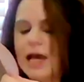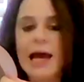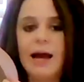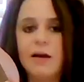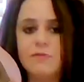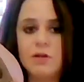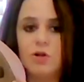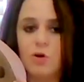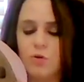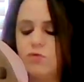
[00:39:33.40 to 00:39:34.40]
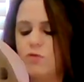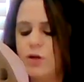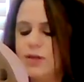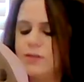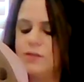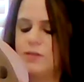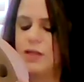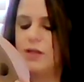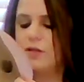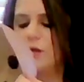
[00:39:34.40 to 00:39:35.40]
have girlfriends,
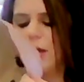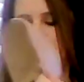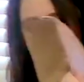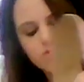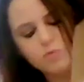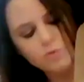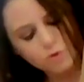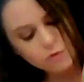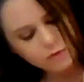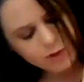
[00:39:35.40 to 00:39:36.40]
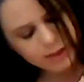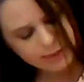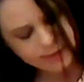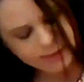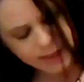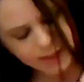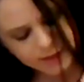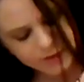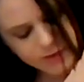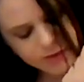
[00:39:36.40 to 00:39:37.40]
like actual girlfriends
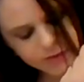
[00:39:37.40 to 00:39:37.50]
that